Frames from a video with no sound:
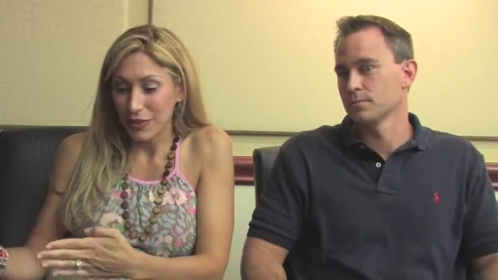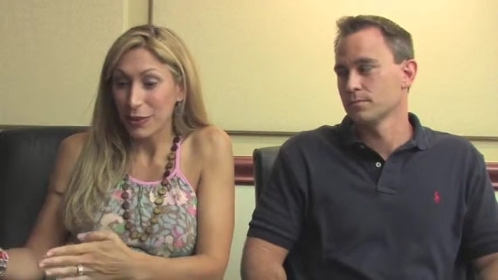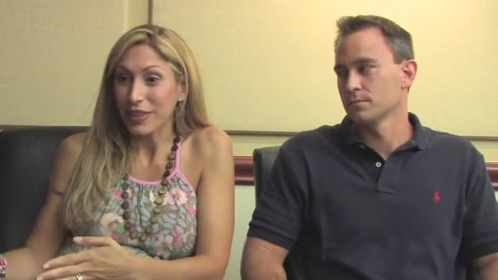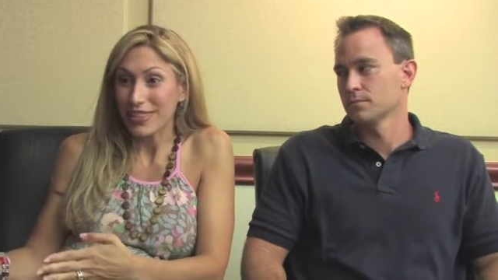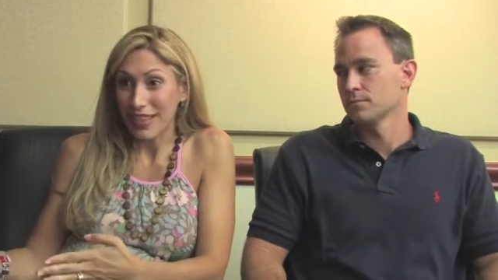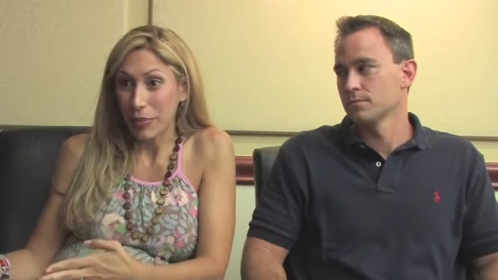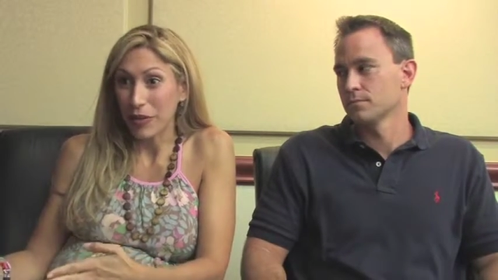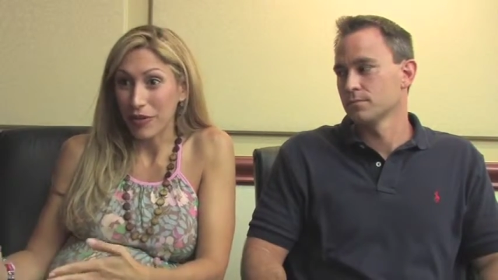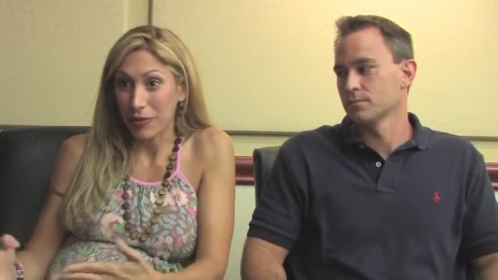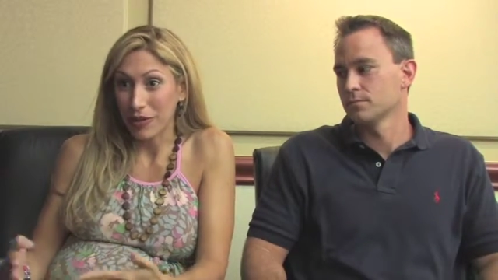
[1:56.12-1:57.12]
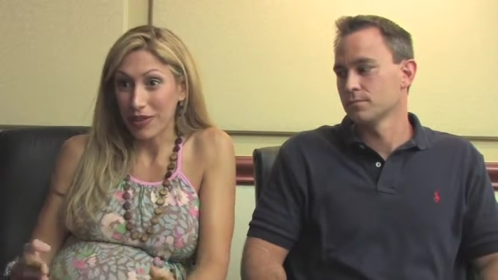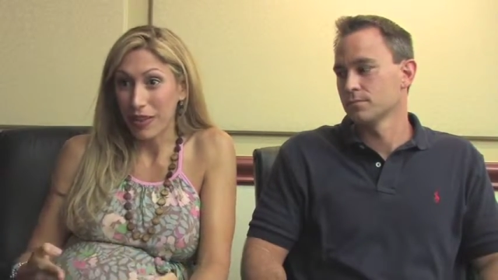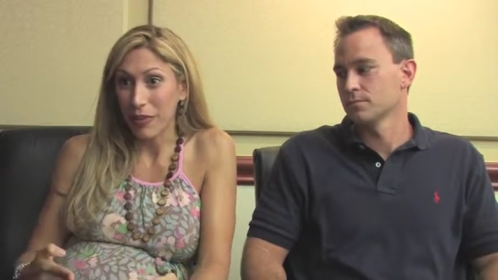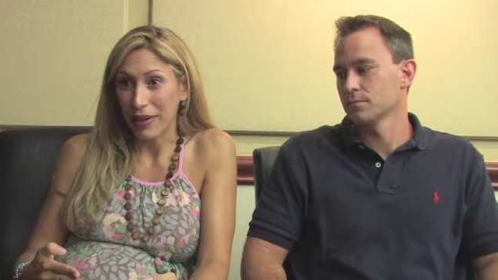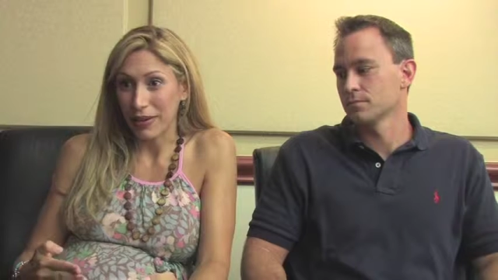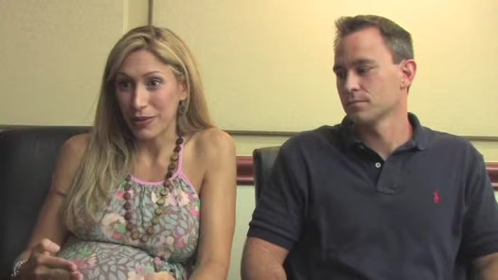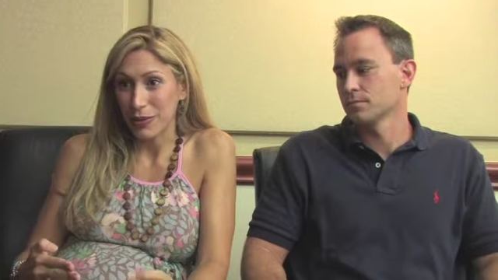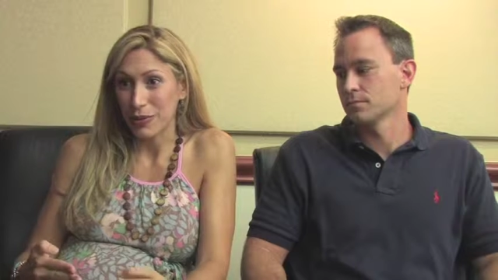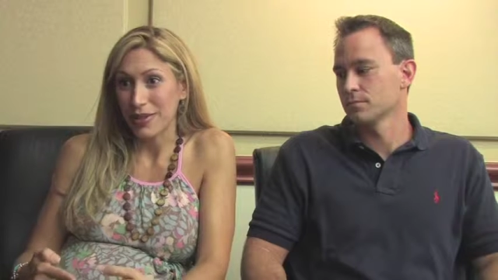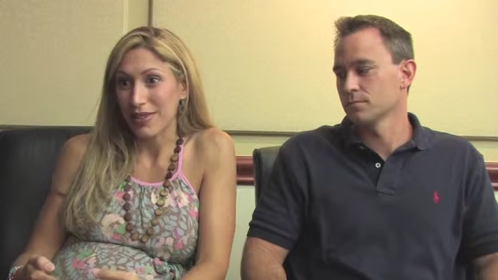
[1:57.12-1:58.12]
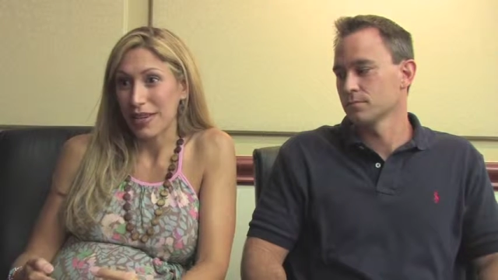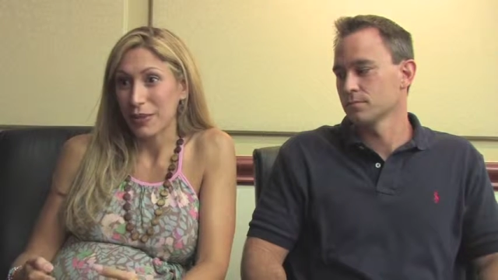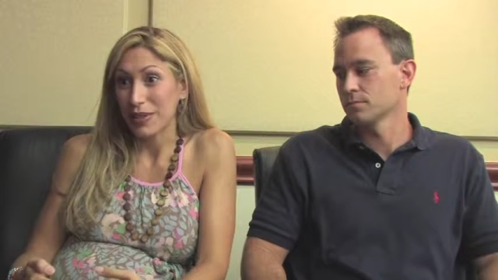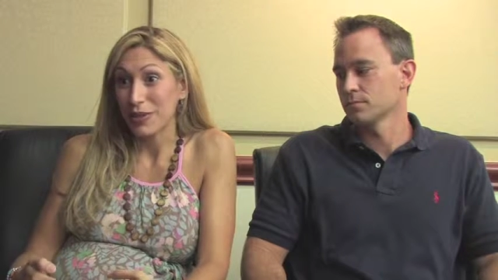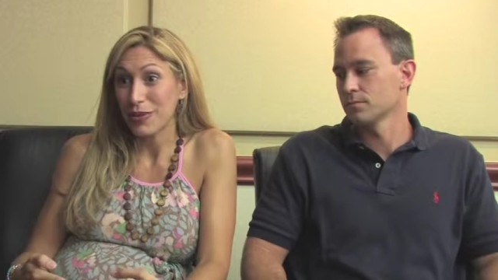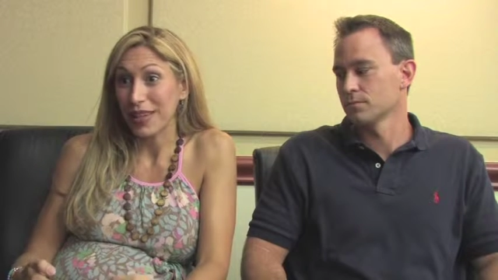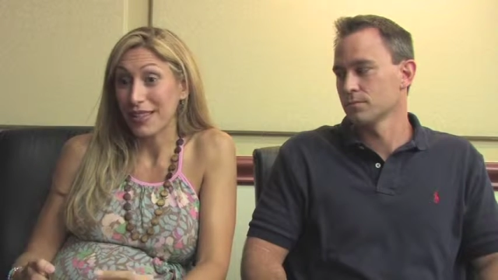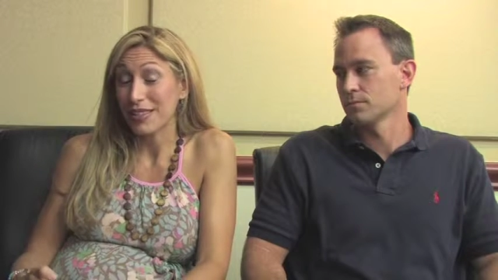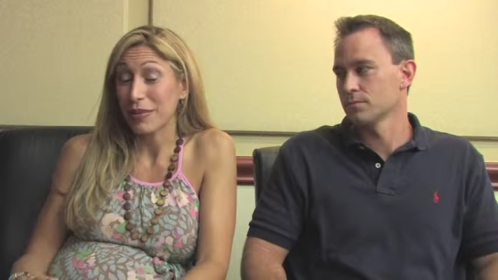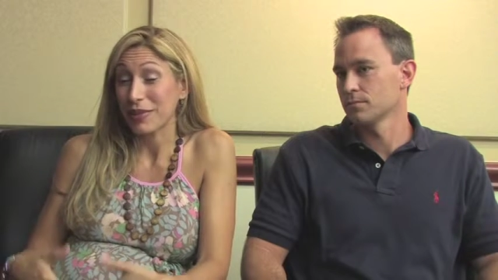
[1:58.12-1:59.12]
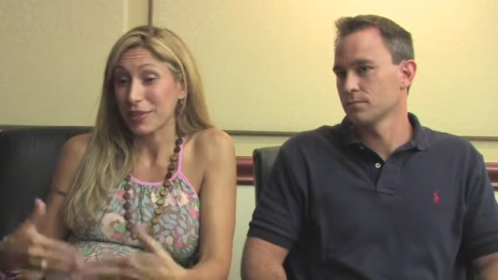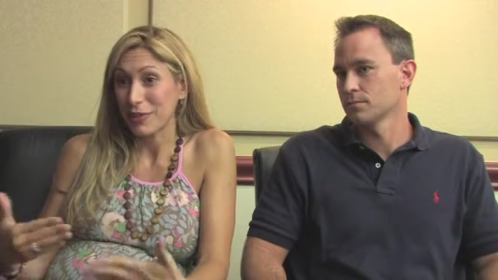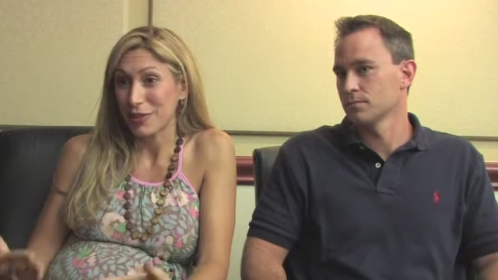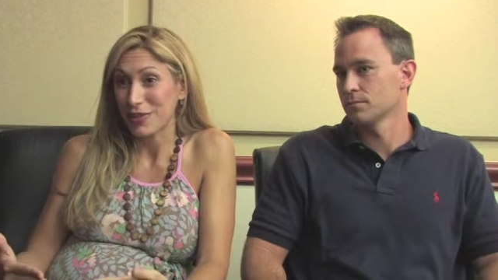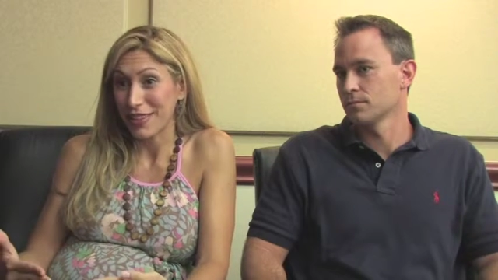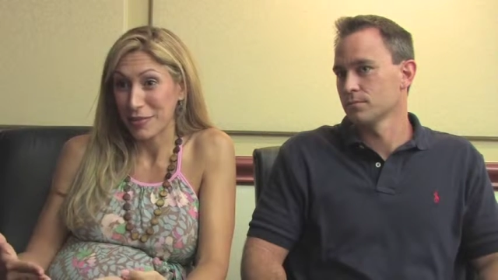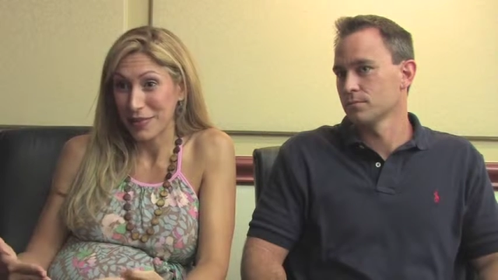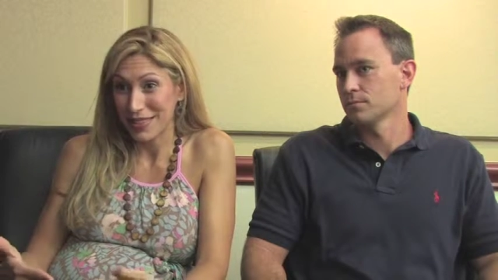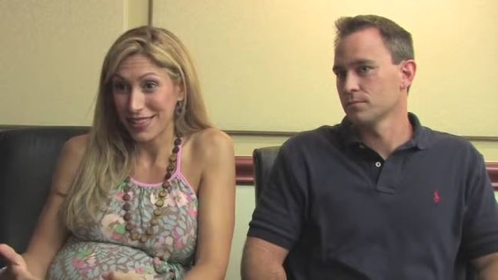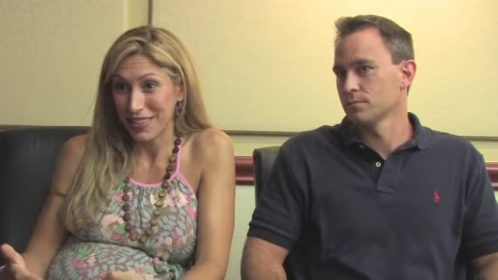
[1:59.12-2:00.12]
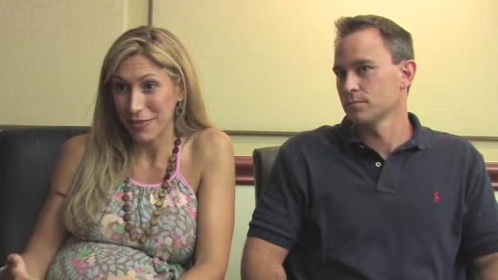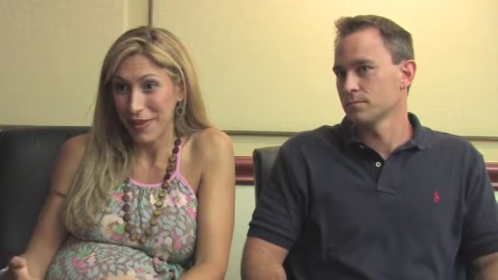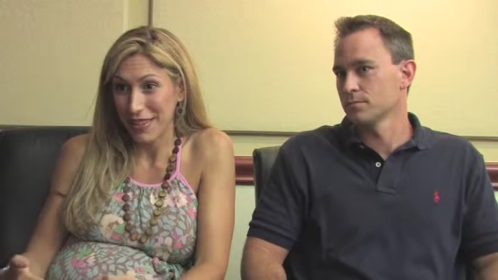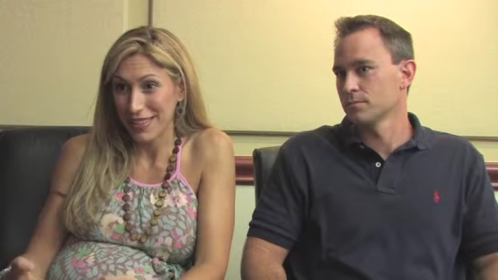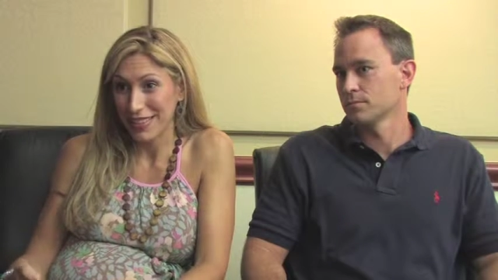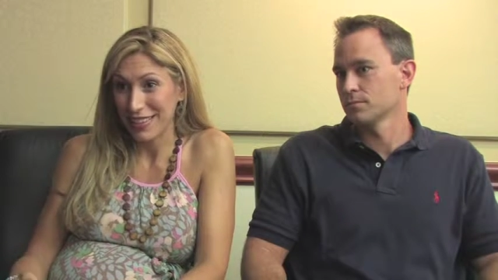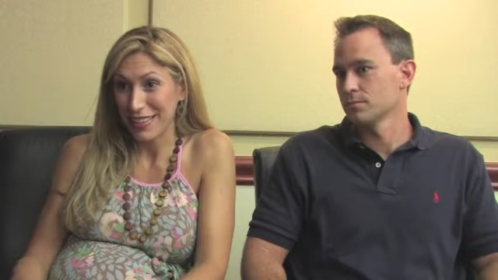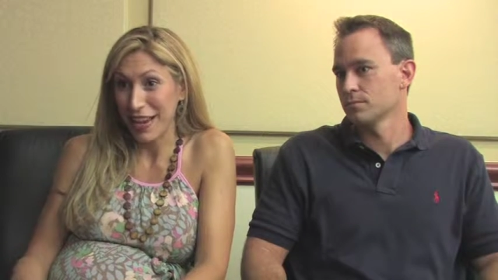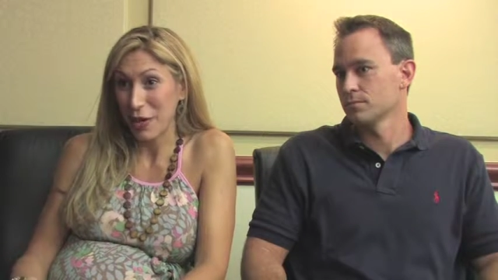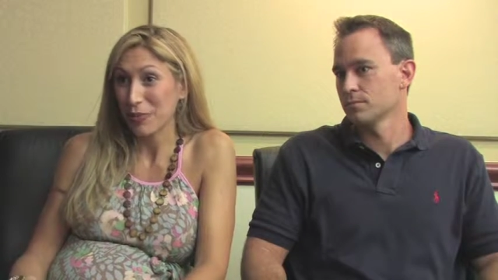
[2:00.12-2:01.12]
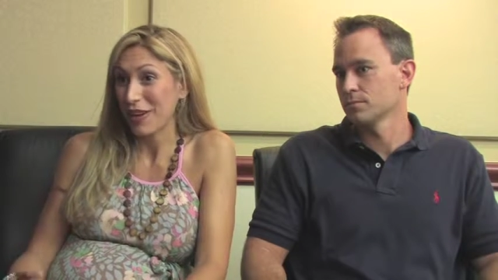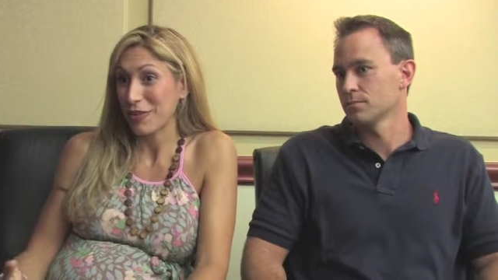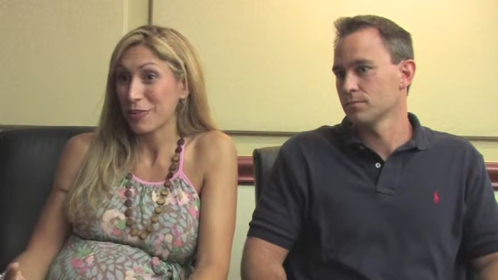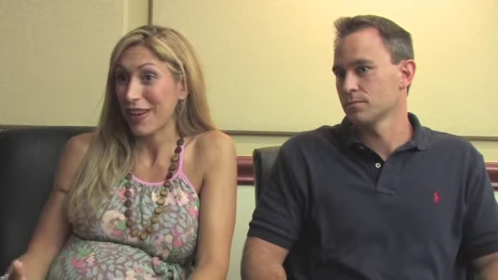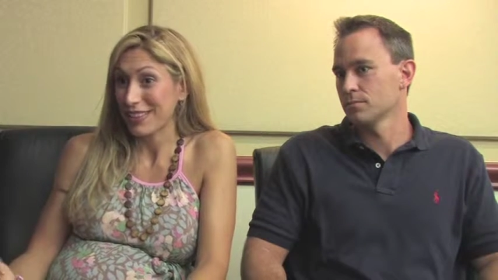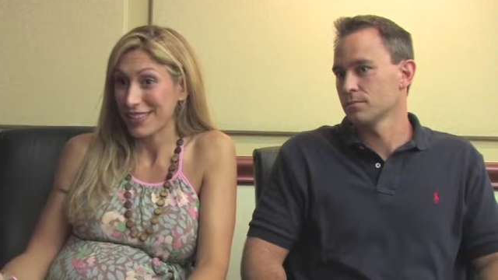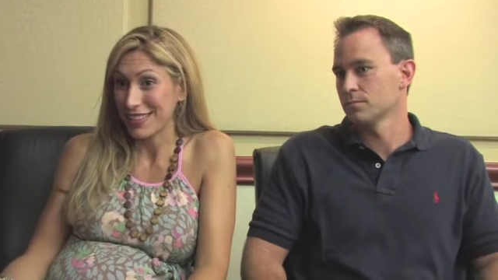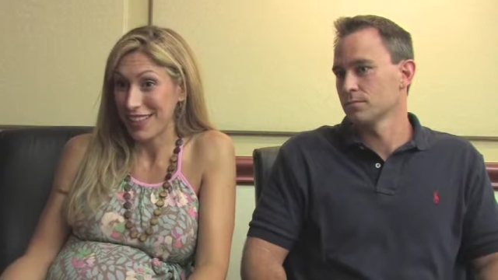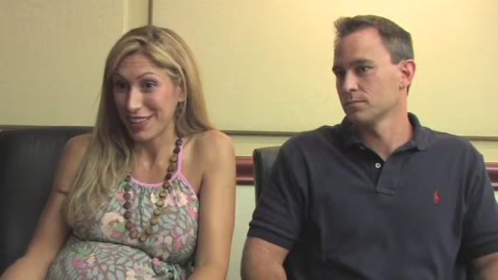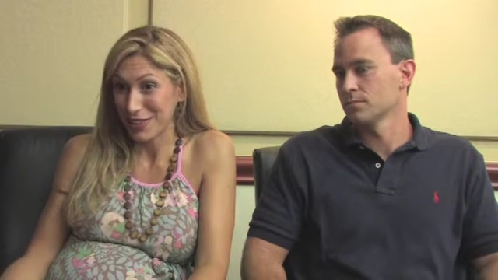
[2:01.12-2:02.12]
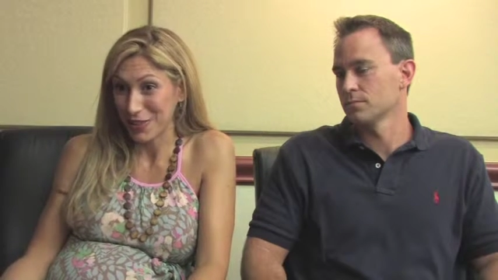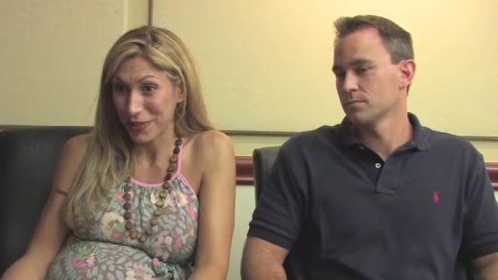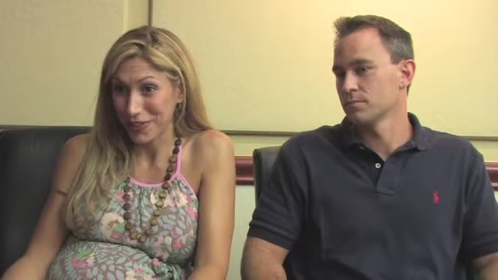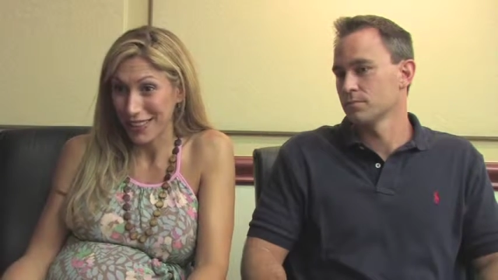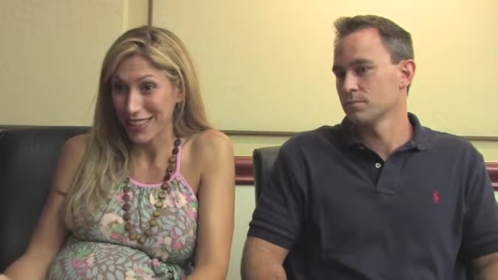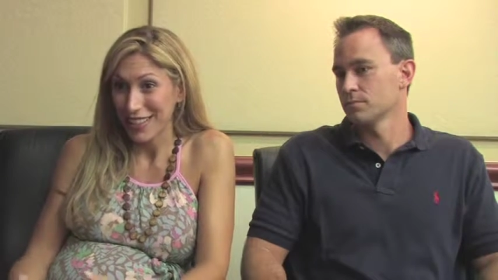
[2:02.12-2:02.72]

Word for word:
Speaker 1: Florida State apart from all the other medical schools is that we do get some exposure to the business of medicine and how private practices actually work.